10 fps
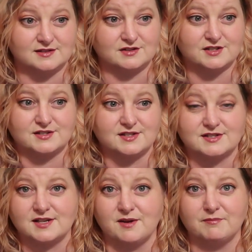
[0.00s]
just
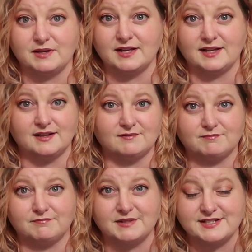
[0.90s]
this company
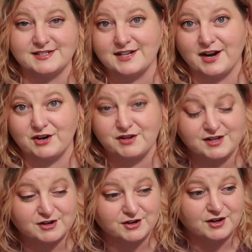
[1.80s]
this entire
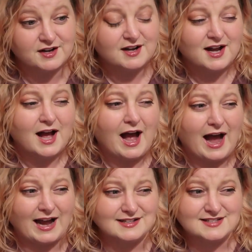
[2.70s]
year,
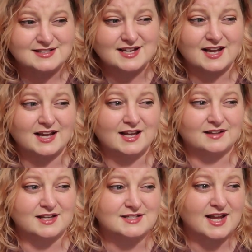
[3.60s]
I'd
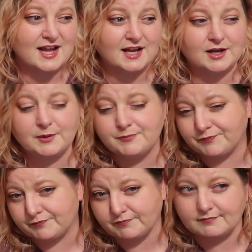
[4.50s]
say they take,
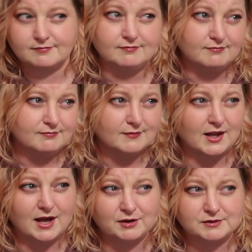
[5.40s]

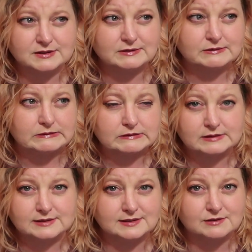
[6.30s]
I don't
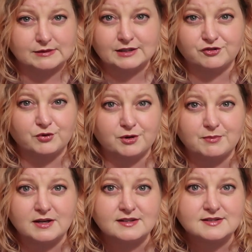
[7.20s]
know, three to four
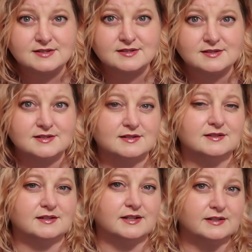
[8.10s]
months
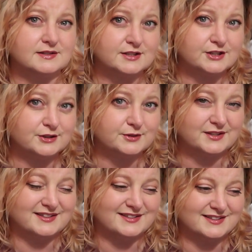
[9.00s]
to get to
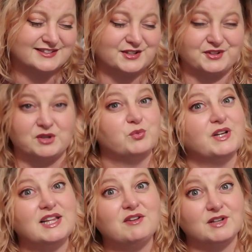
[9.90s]
you. So they're
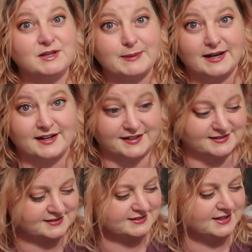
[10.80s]
really, really
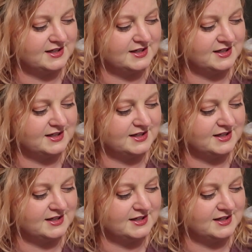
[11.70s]
behind.